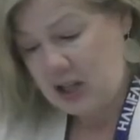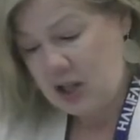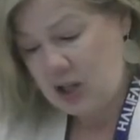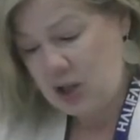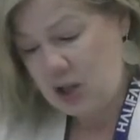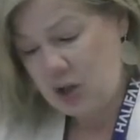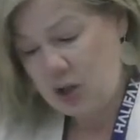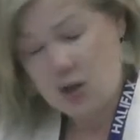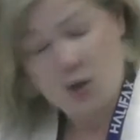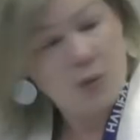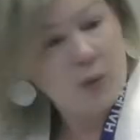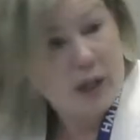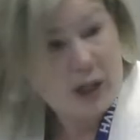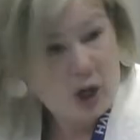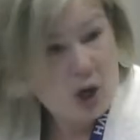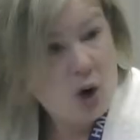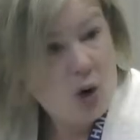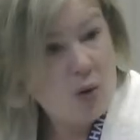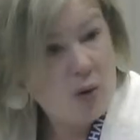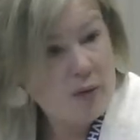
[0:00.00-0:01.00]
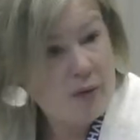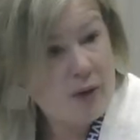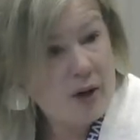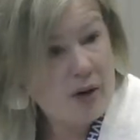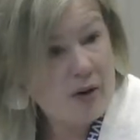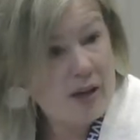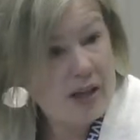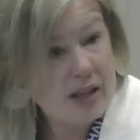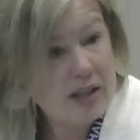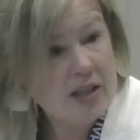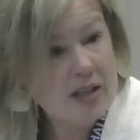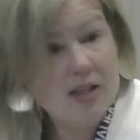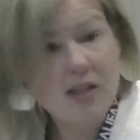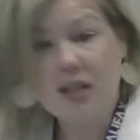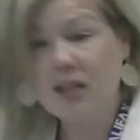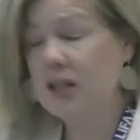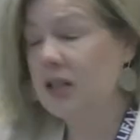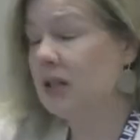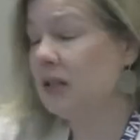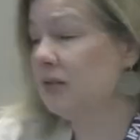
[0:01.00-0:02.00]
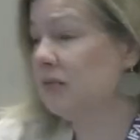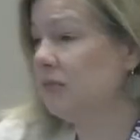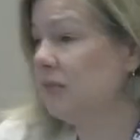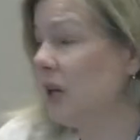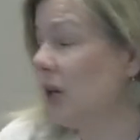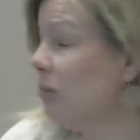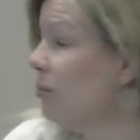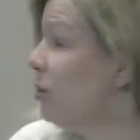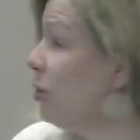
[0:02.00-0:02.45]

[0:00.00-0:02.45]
Do we know if there is a